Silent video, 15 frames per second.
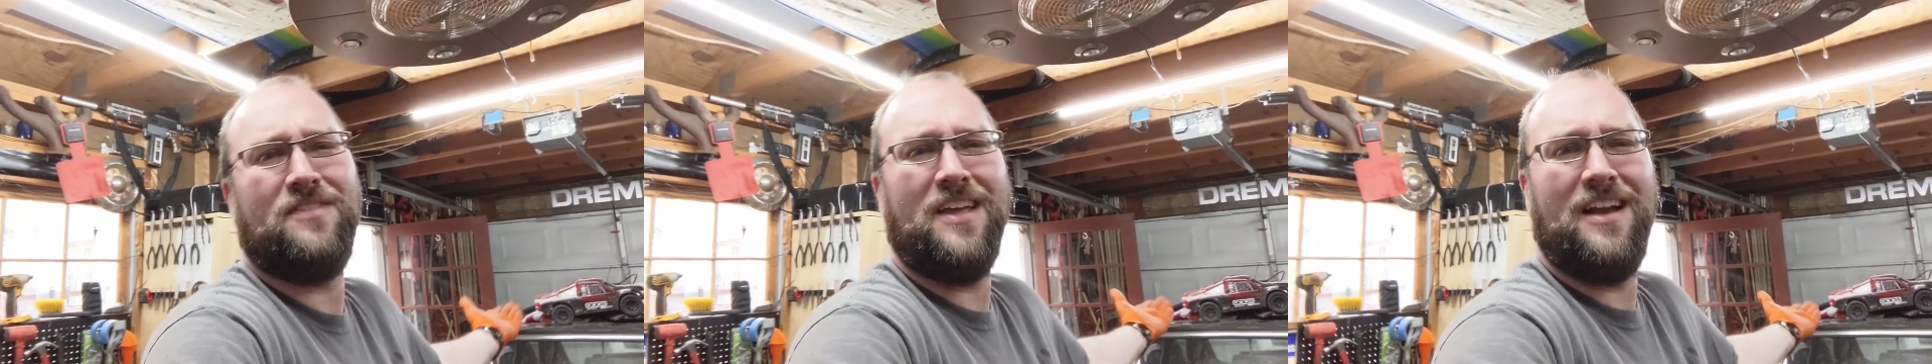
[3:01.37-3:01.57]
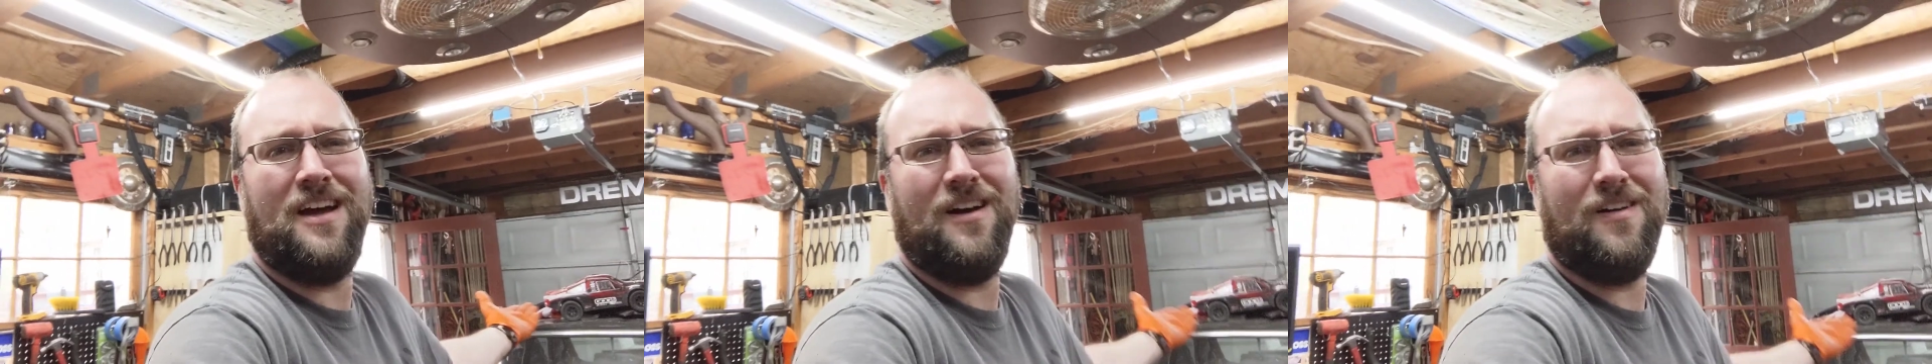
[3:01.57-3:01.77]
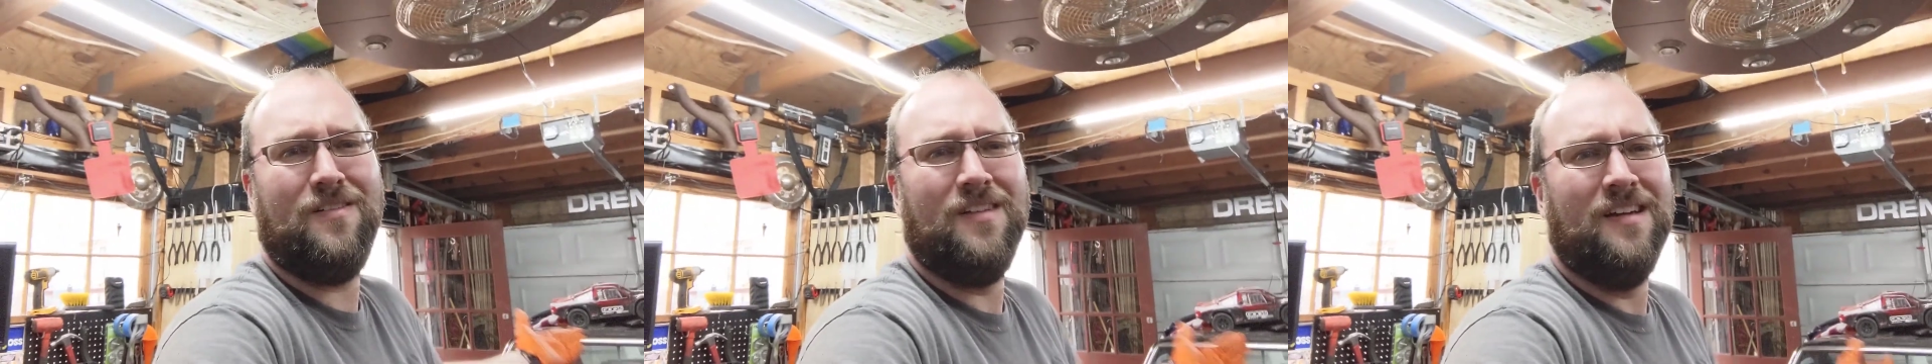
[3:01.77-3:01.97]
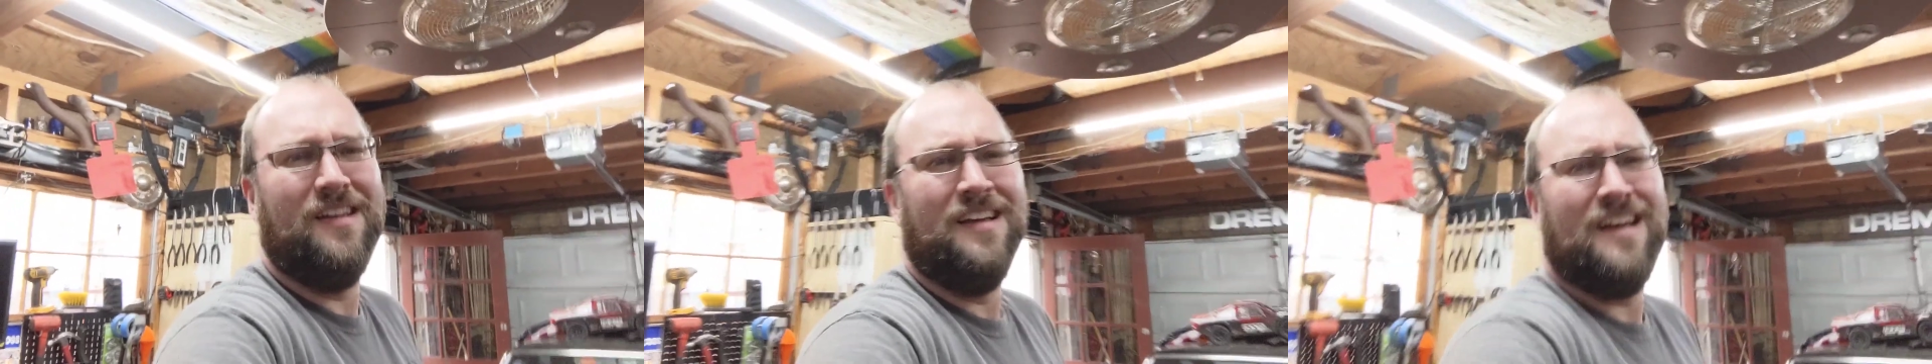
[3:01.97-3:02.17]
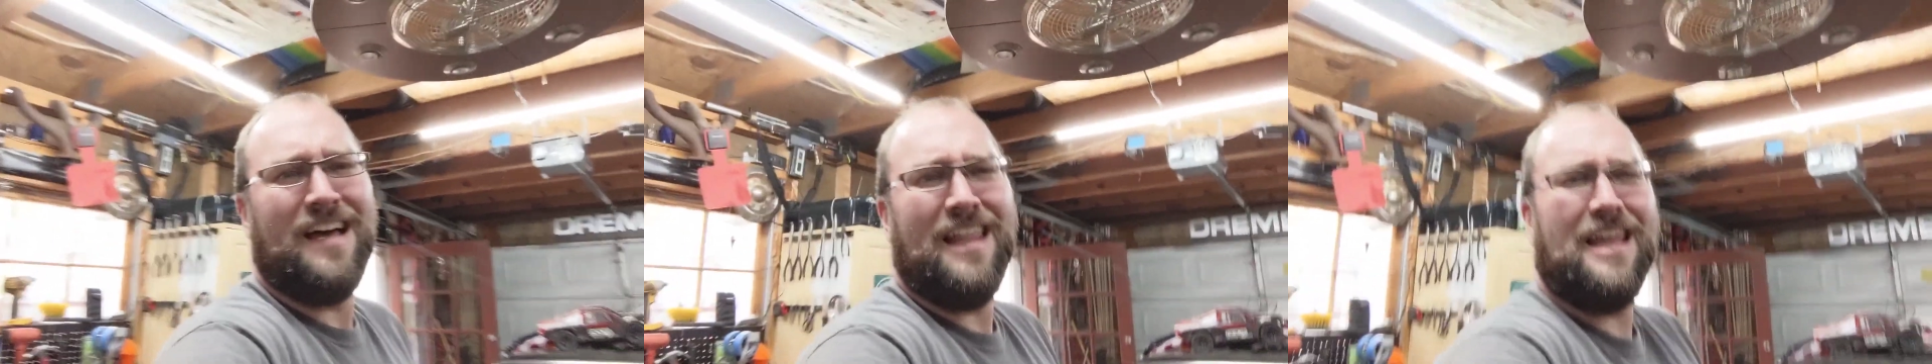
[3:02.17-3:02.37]
know?
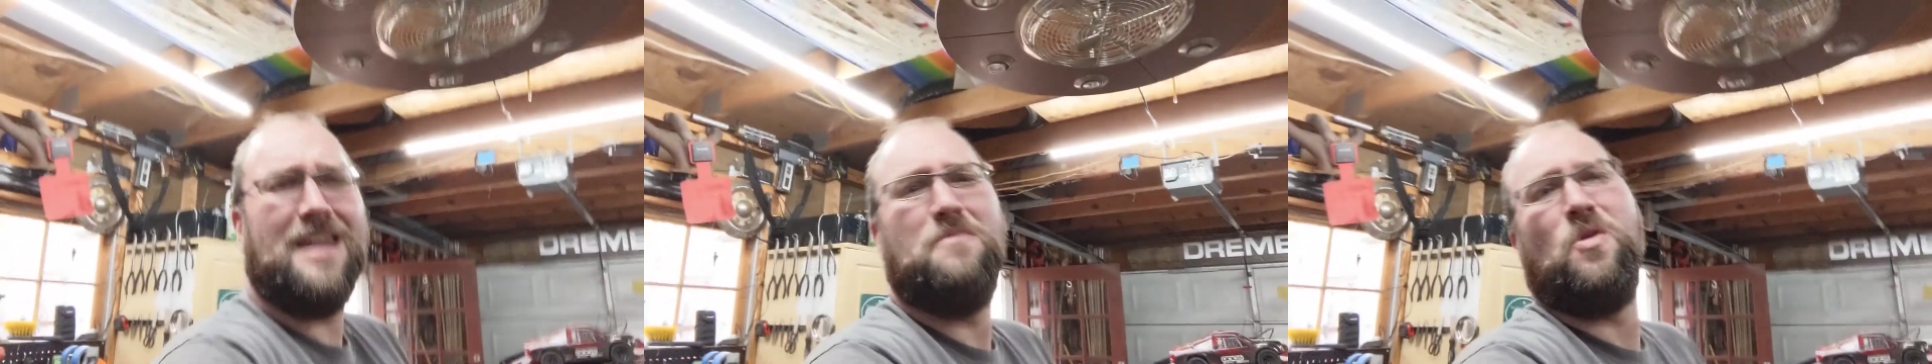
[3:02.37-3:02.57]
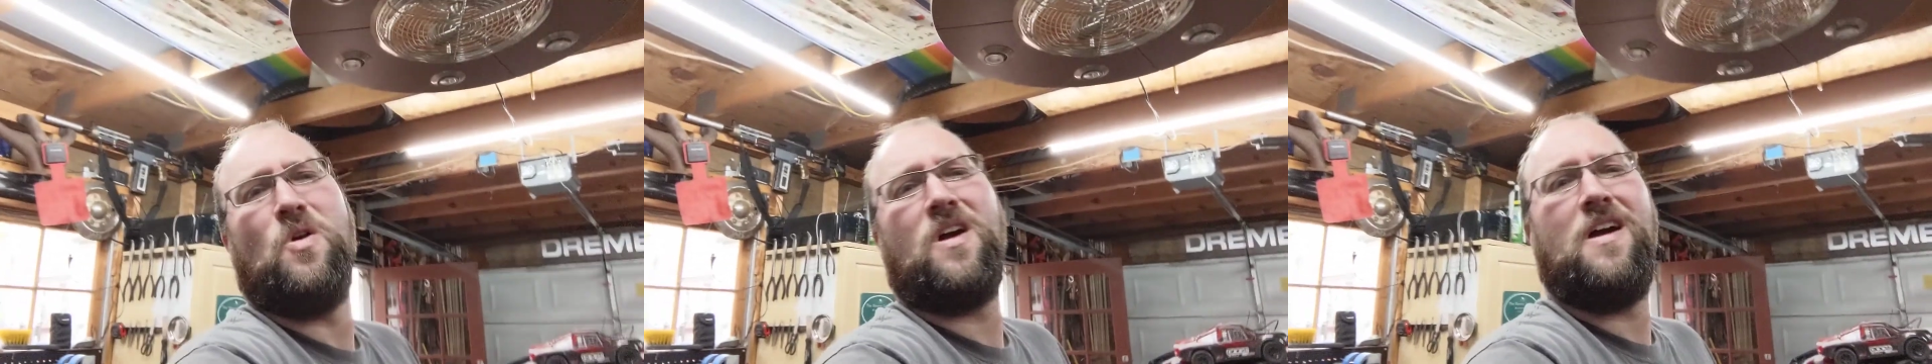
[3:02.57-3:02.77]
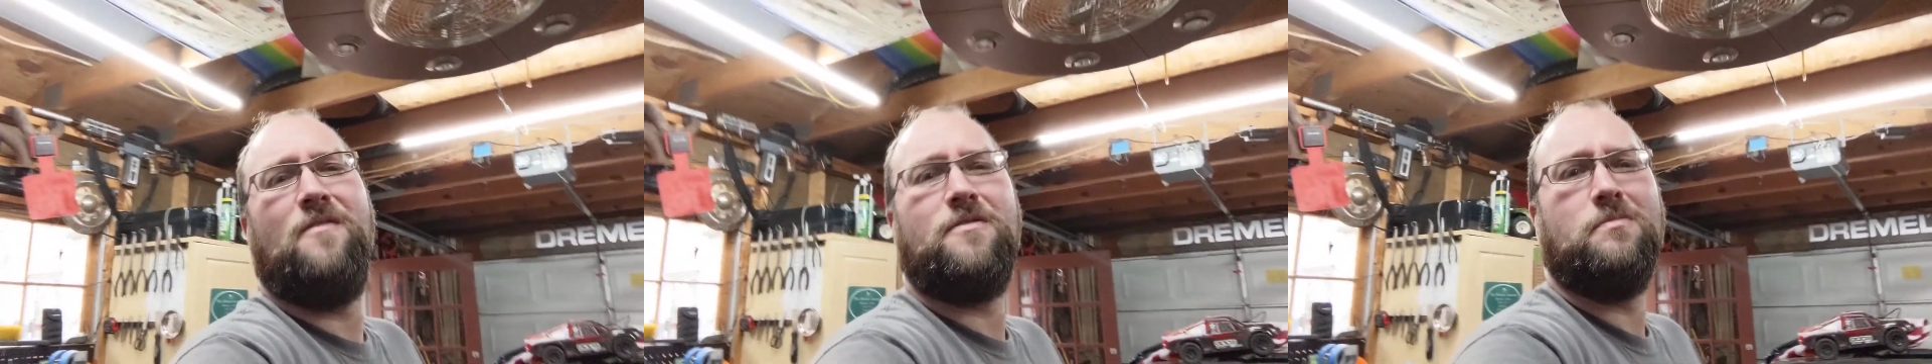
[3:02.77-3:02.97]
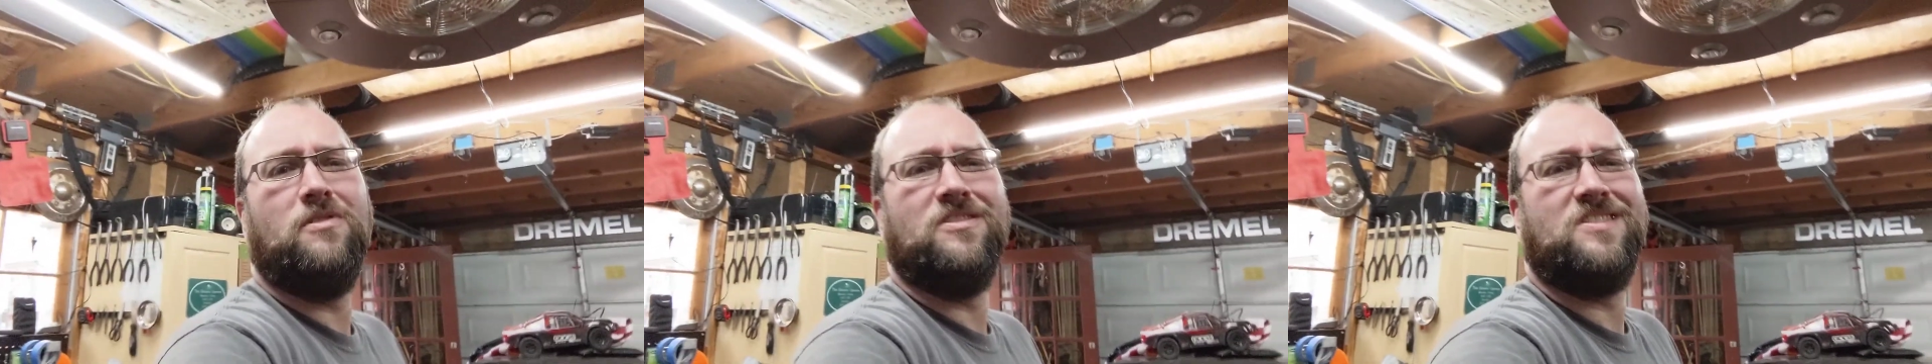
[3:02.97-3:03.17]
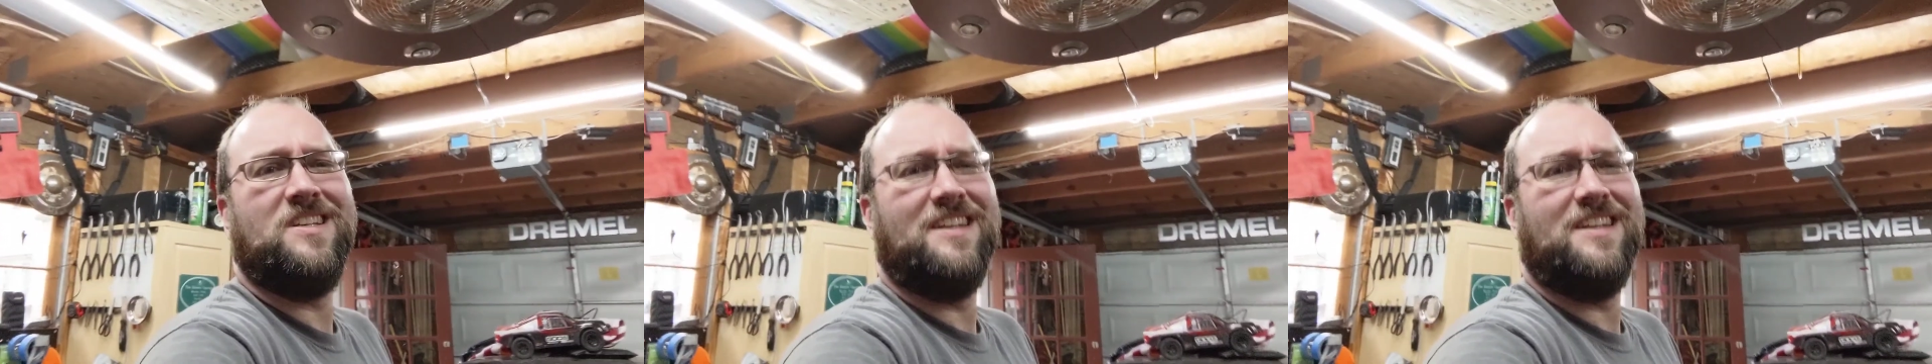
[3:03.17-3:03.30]
I like a more comfortable seat.